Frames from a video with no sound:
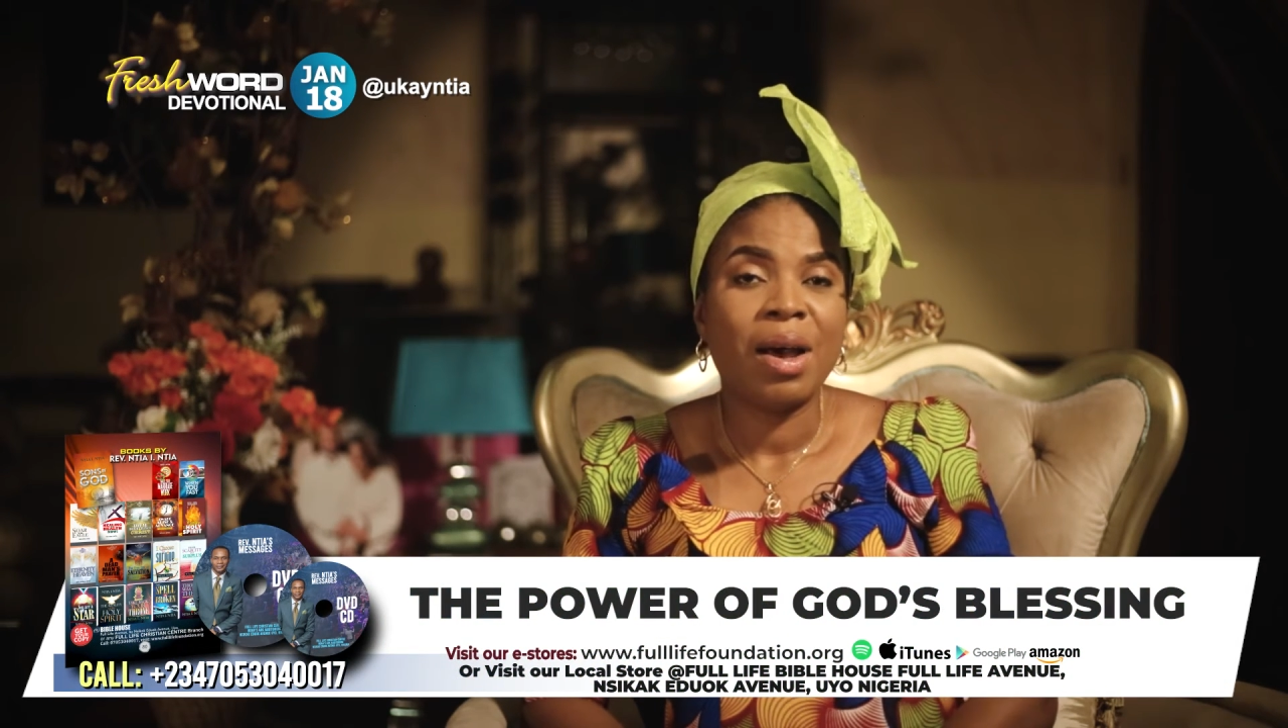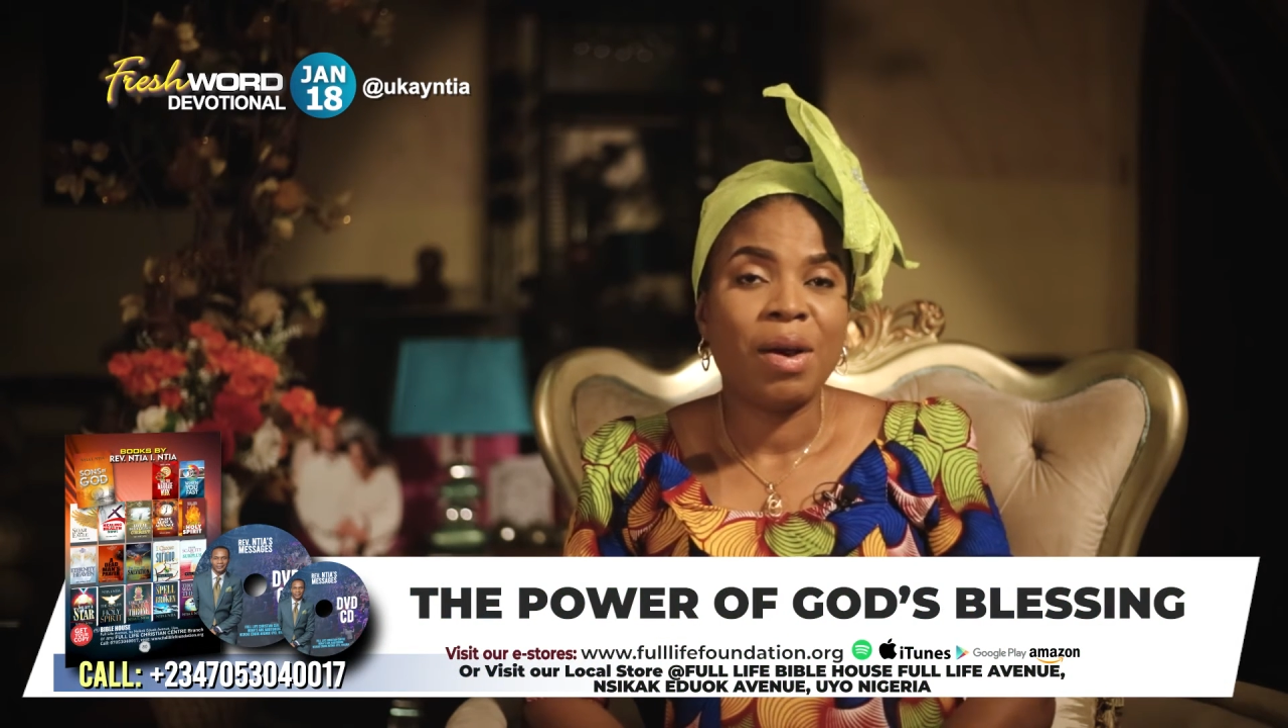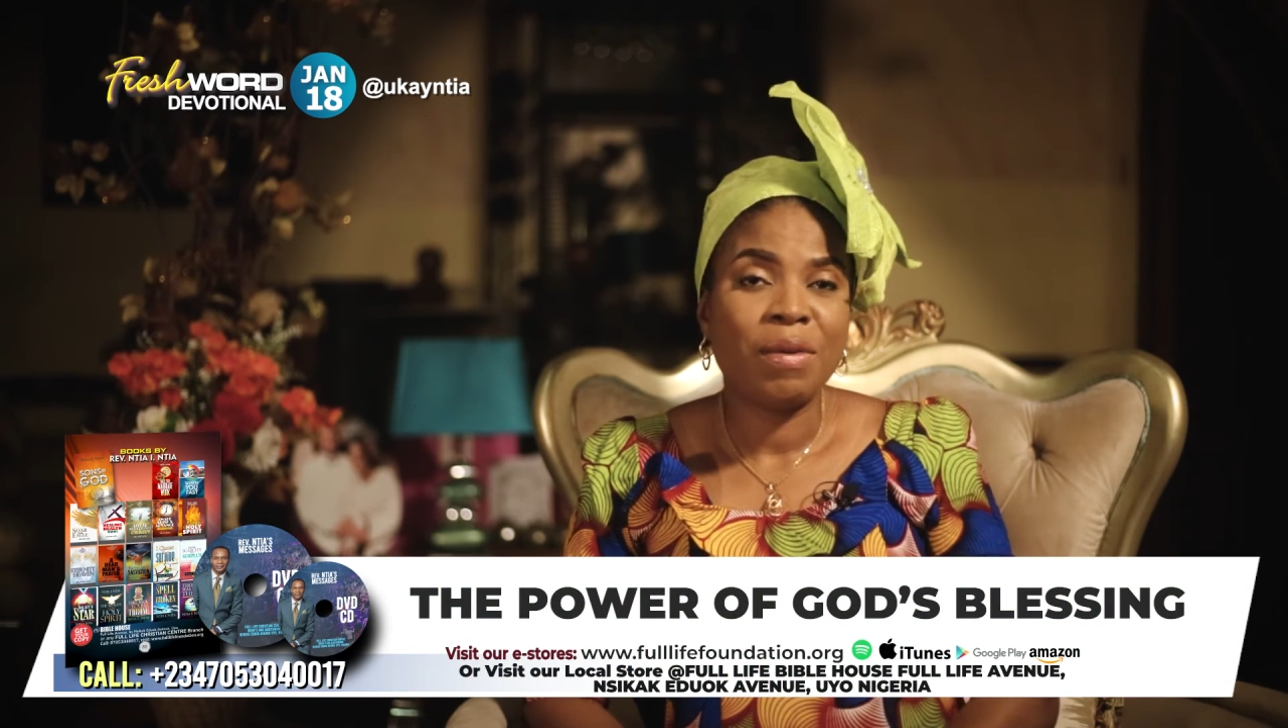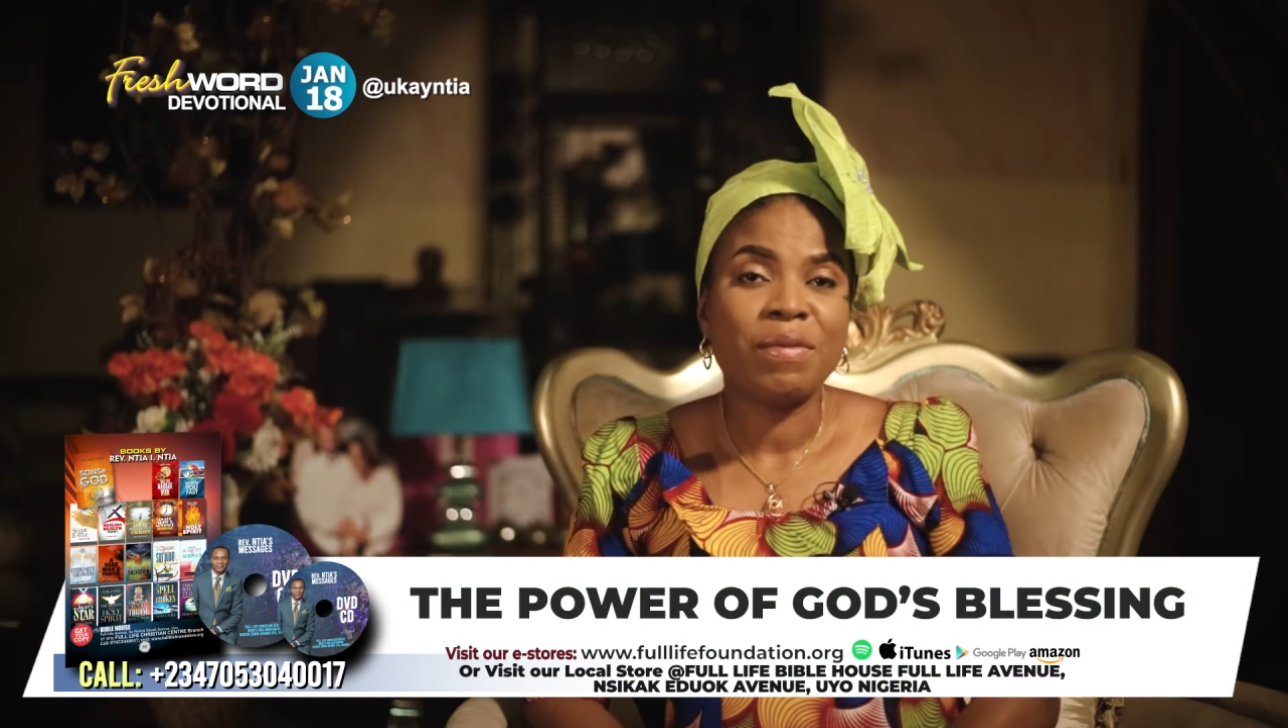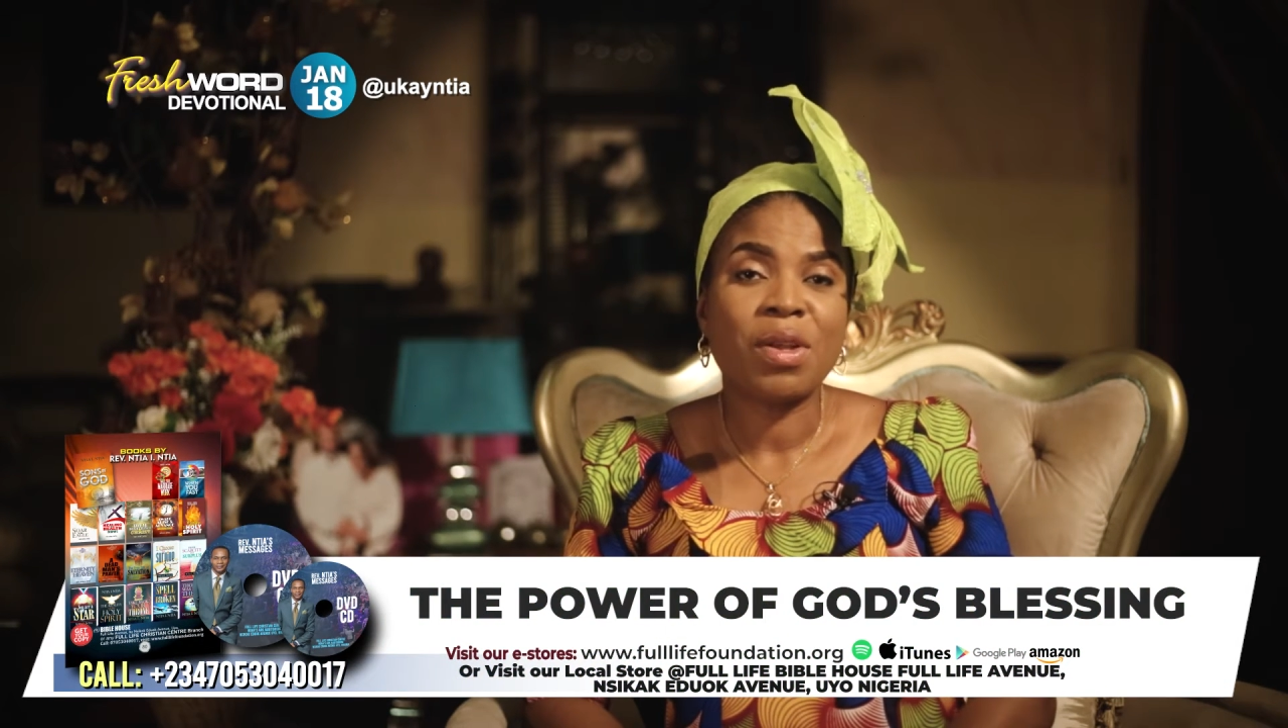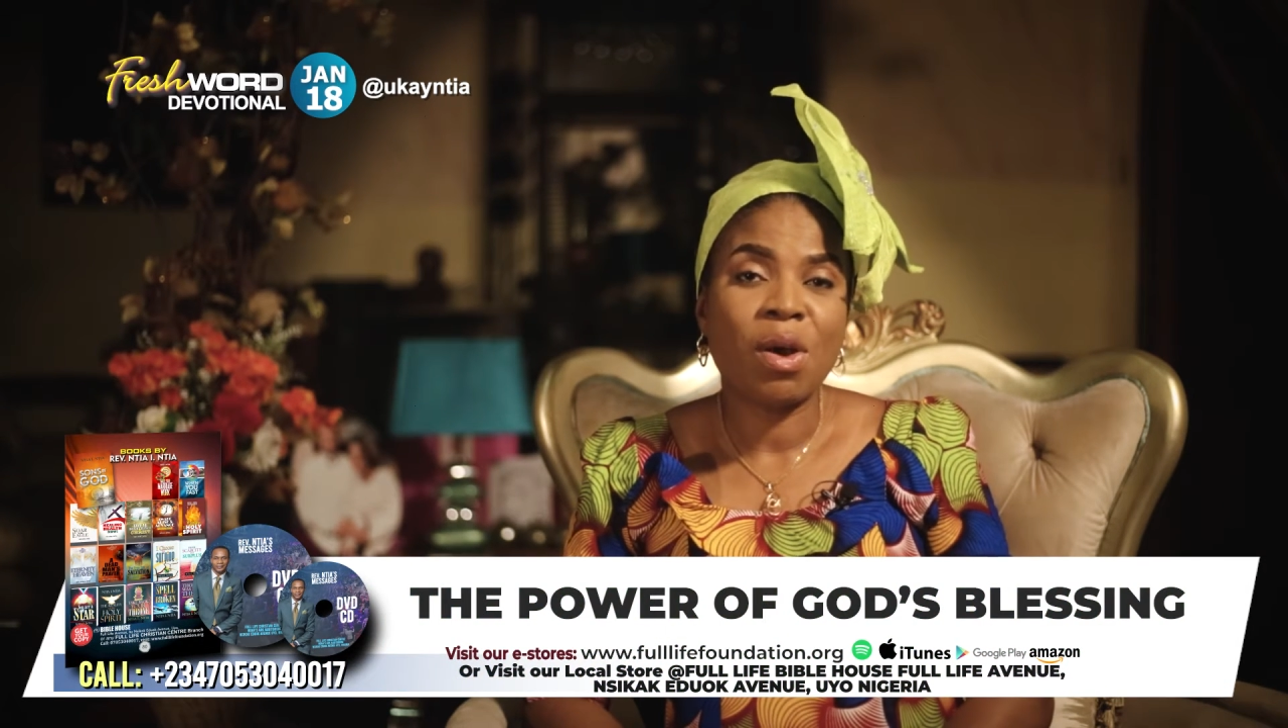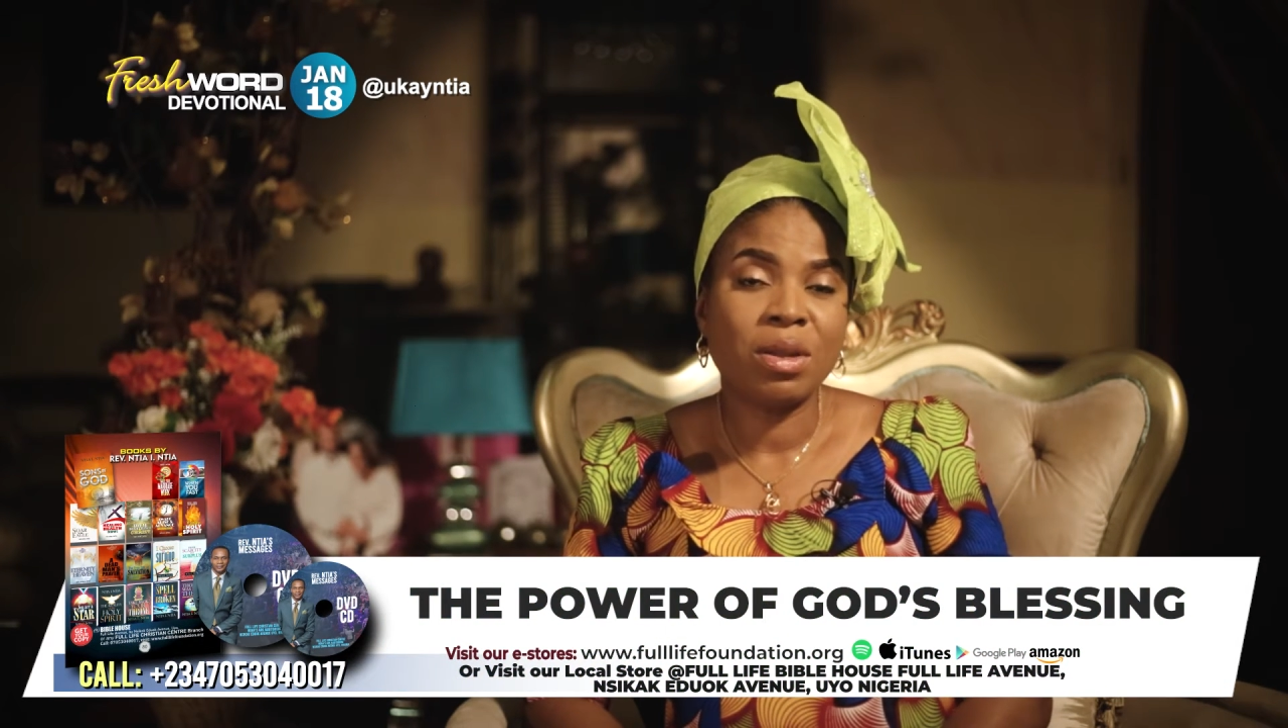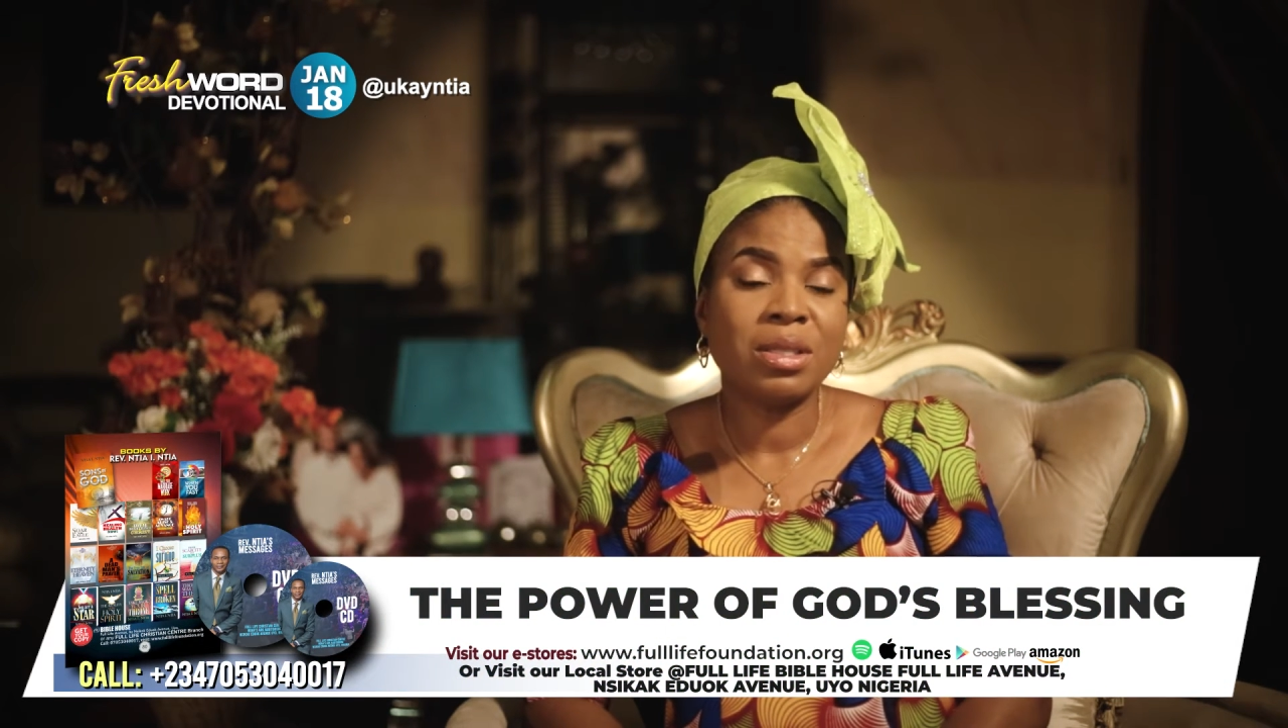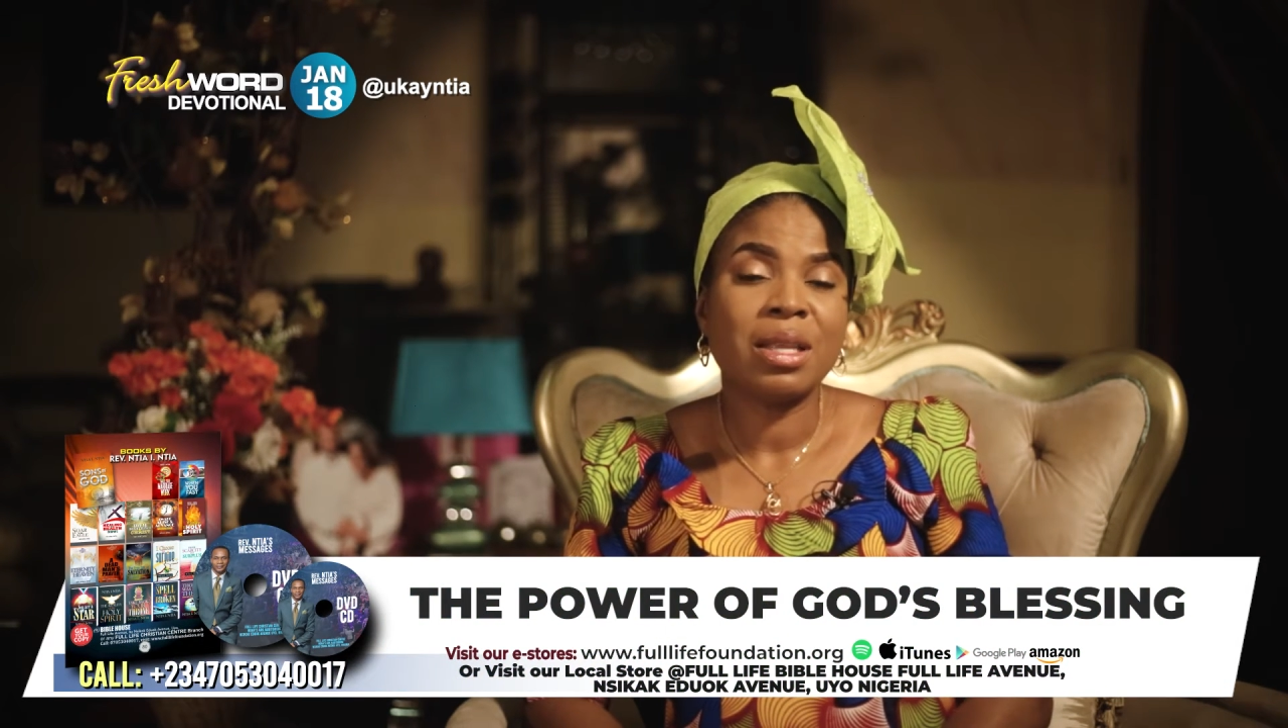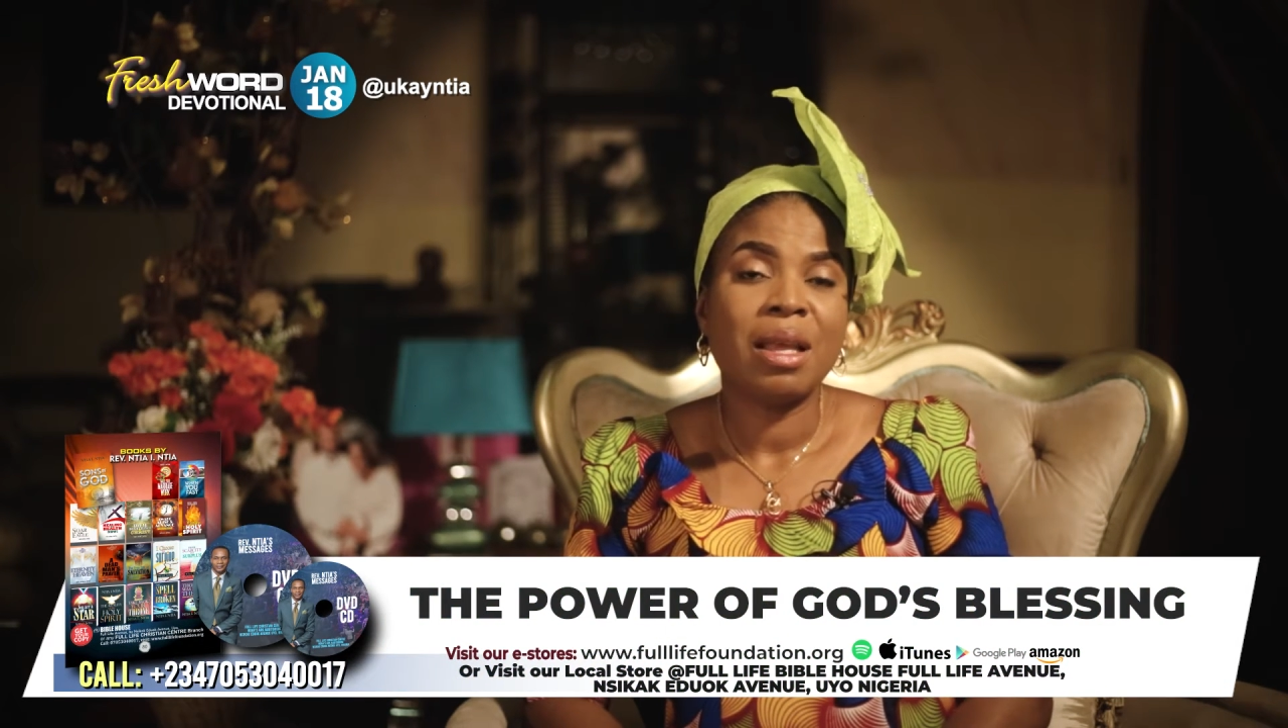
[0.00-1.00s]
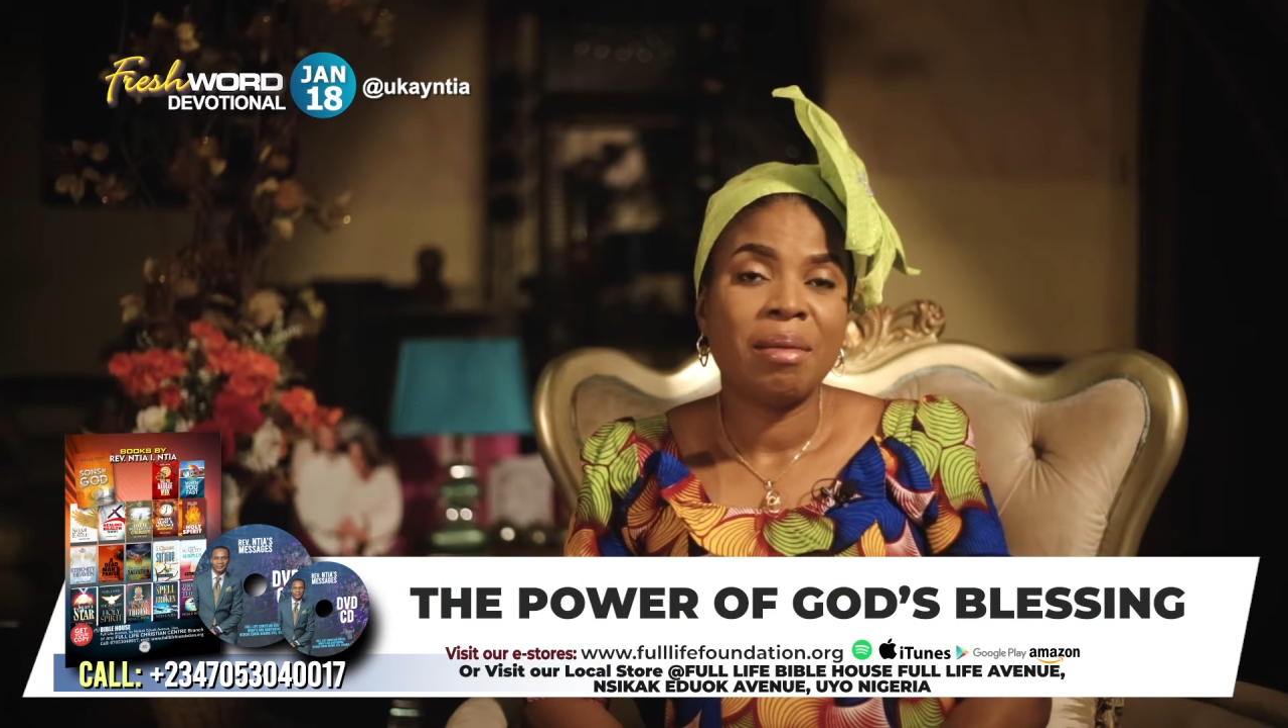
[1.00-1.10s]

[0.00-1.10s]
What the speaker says: of God's